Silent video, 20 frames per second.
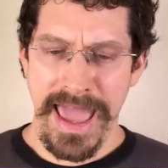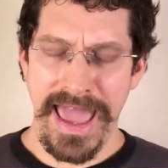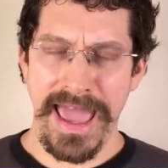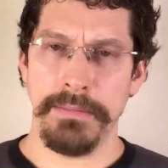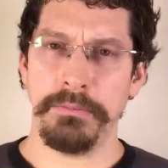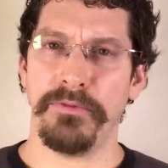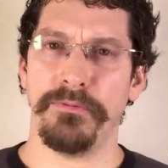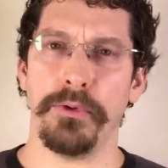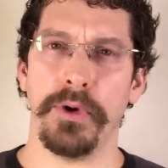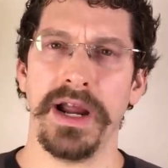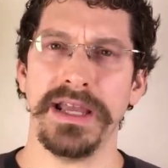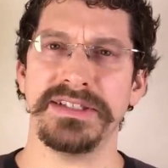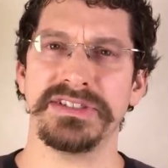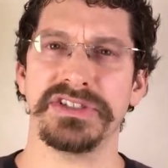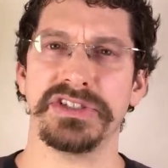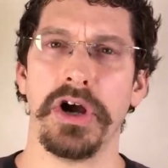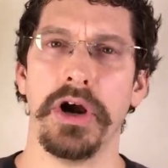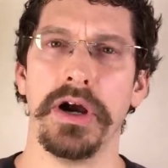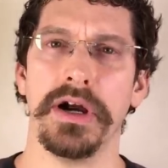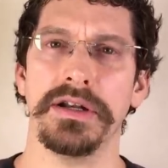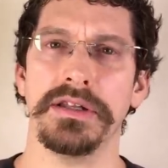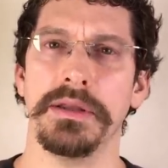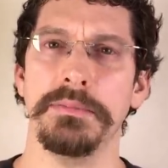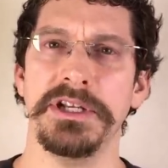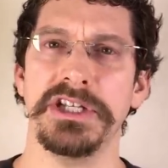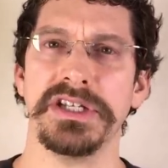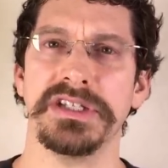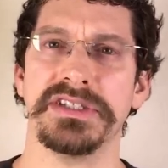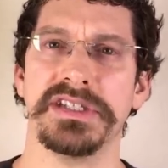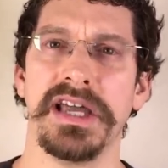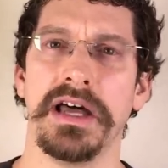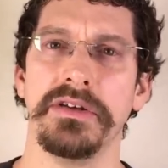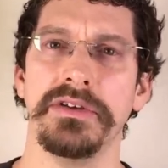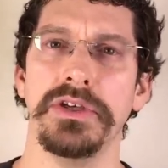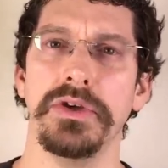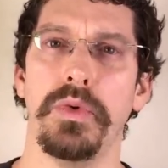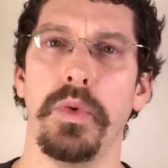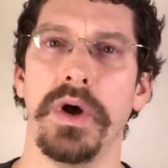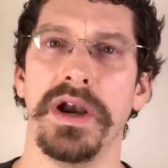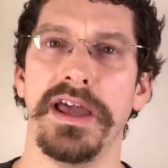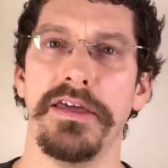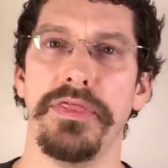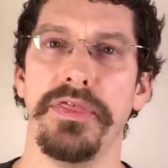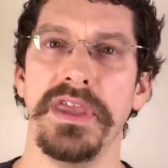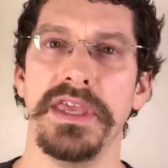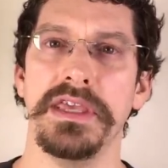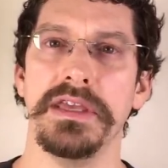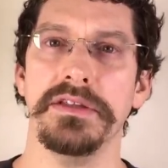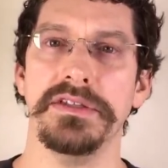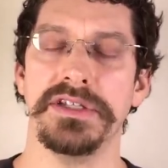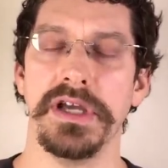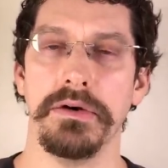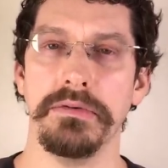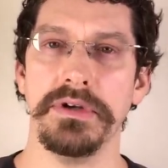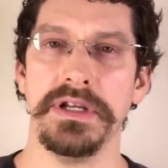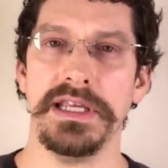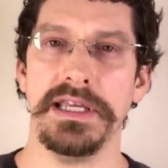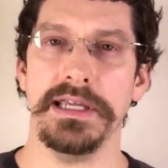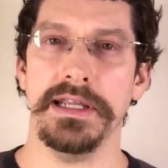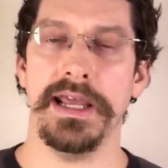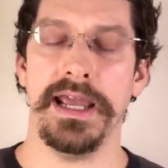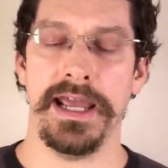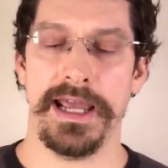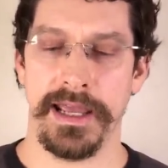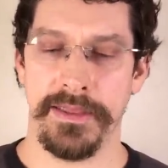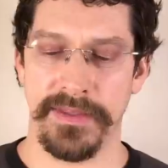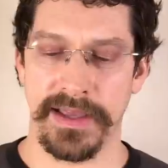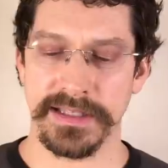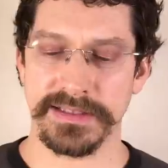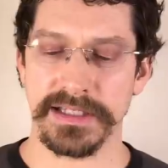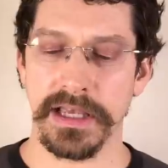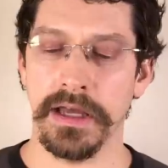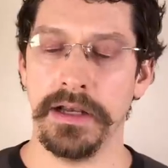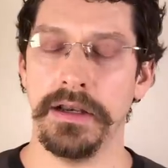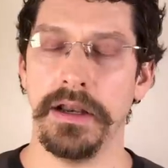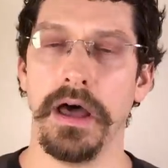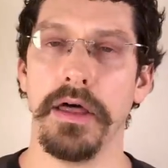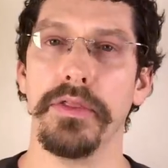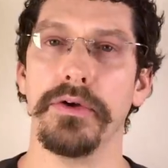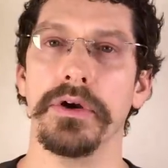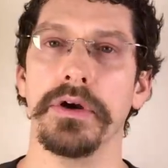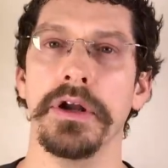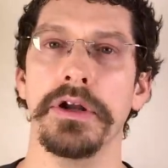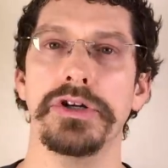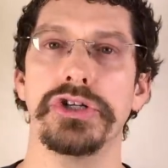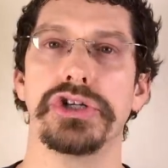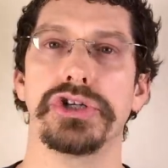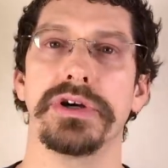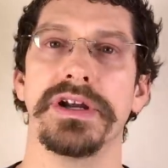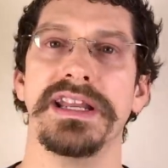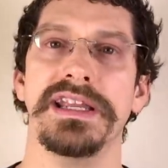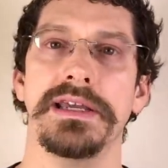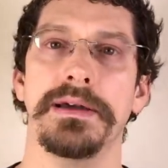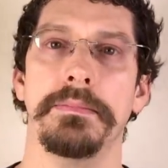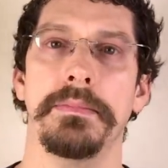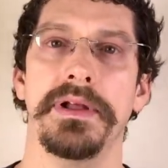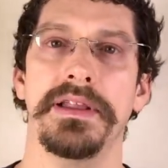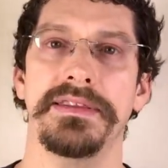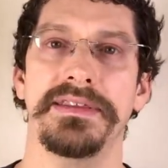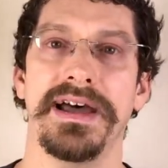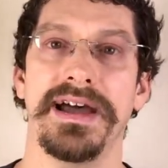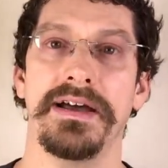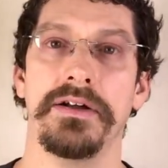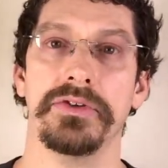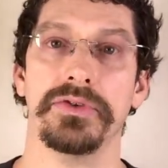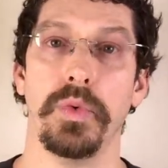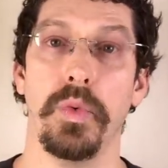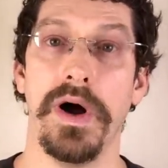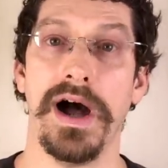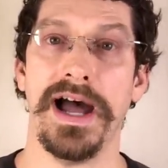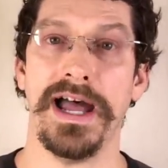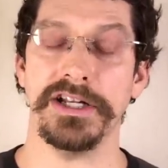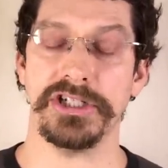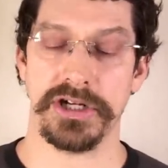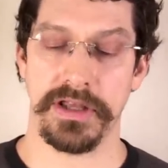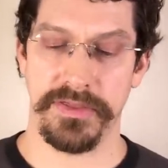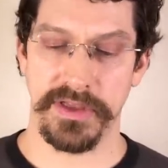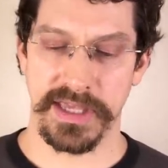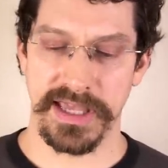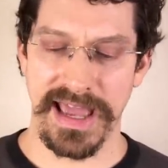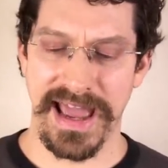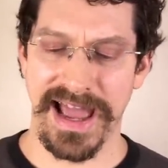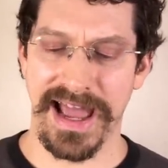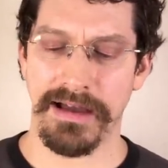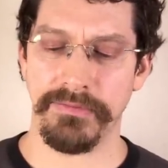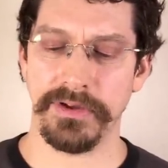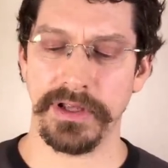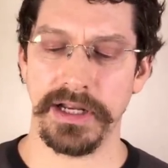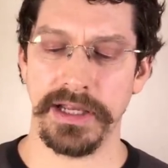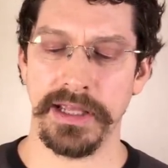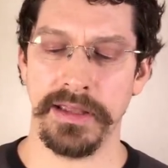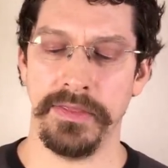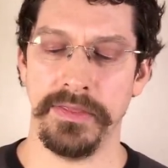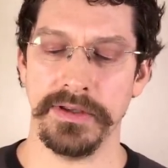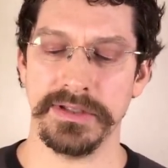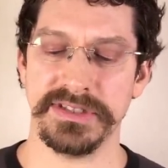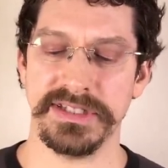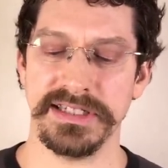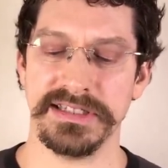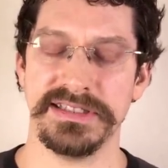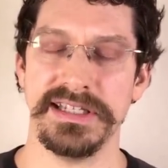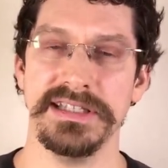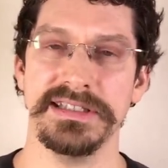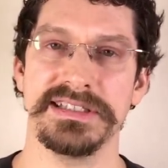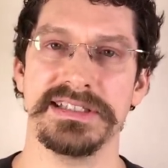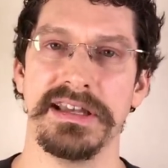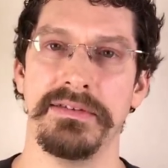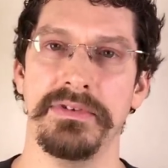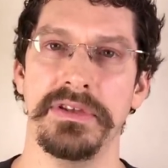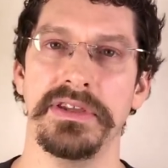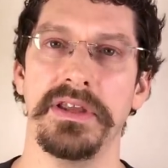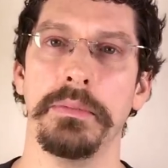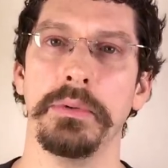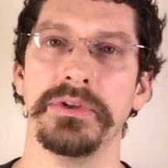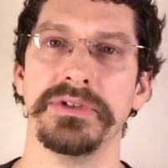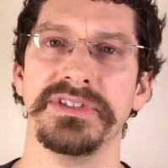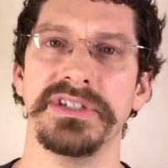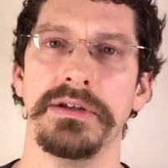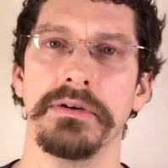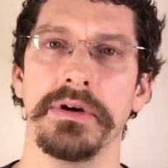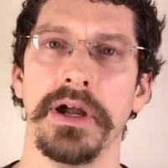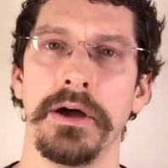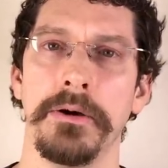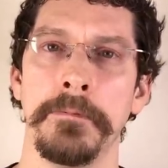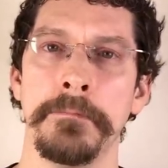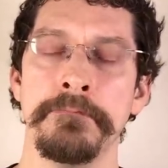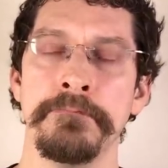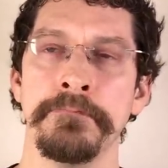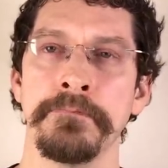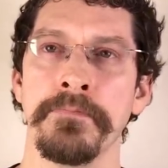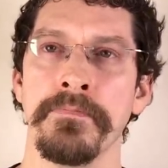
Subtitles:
And before I start, let me just tell you what I think you don't need, and that's another tritium dialed watch. I think you have it in the 16700.